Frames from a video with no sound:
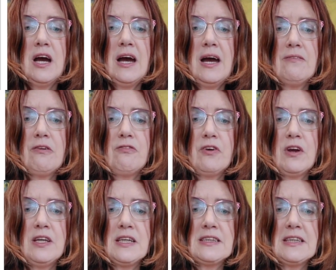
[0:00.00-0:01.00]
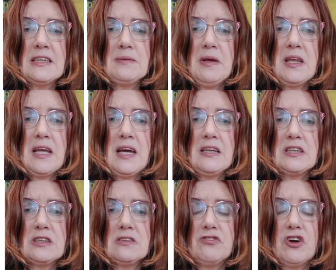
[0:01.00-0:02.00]
I have a friend that sends me
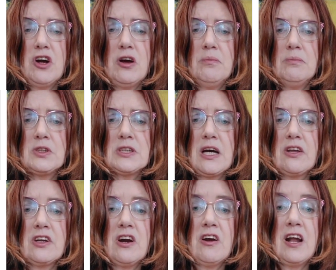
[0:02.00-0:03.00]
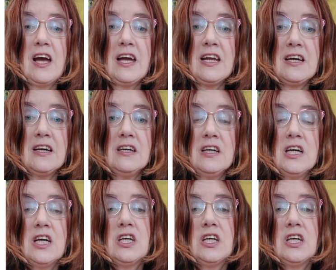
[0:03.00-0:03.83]
things from South Carolina.